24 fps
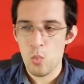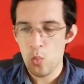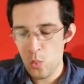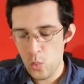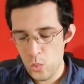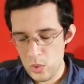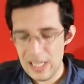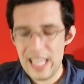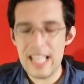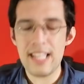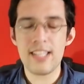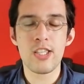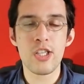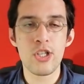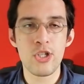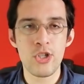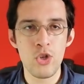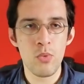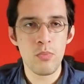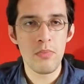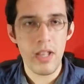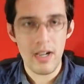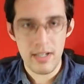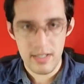Let's
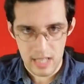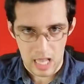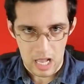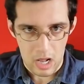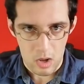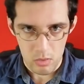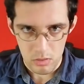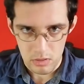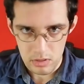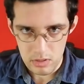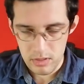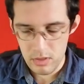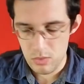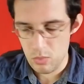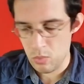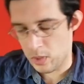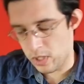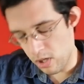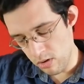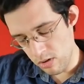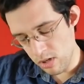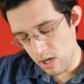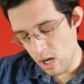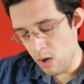assume there's owls. We
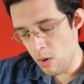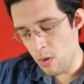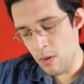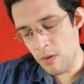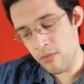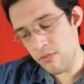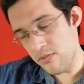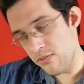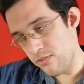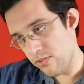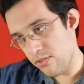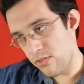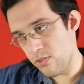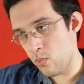don't know if